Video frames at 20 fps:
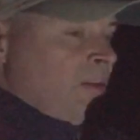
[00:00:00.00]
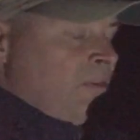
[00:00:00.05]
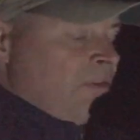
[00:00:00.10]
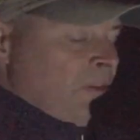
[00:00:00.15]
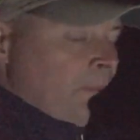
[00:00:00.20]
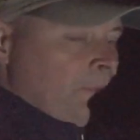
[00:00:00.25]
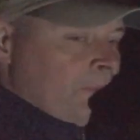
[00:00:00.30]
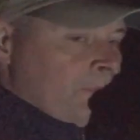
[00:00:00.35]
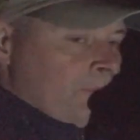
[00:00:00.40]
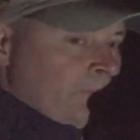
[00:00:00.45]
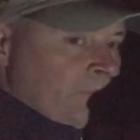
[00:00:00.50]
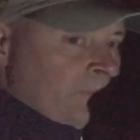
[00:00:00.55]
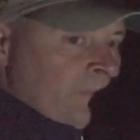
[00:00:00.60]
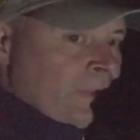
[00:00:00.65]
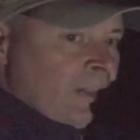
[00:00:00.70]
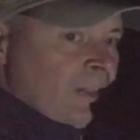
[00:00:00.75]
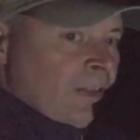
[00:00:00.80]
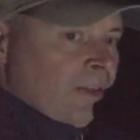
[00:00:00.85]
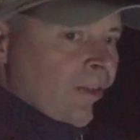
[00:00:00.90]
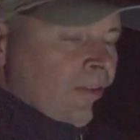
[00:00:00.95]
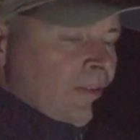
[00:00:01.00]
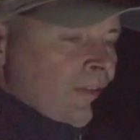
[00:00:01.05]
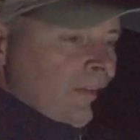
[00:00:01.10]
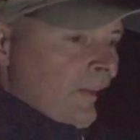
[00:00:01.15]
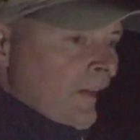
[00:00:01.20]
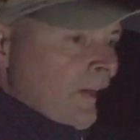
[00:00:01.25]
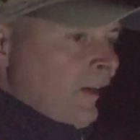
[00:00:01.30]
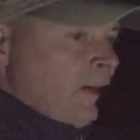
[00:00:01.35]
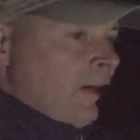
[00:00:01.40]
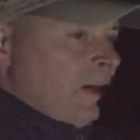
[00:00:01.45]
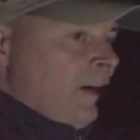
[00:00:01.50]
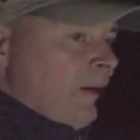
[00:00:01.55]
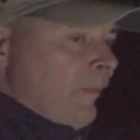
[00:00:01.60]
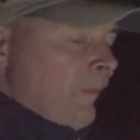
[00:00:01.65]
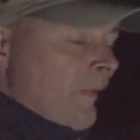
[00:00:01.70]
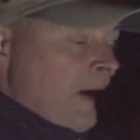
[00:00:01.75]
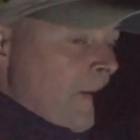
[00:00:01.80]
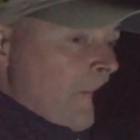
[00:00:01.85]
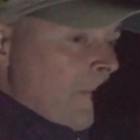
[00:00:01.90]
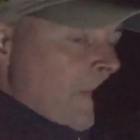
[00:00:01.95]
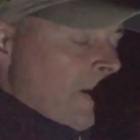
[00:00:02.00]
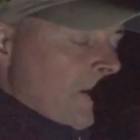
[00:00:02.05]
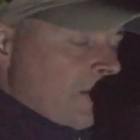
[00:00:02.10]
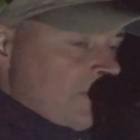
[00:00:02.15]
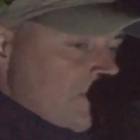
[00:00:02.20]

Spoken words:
of them. Their Maibach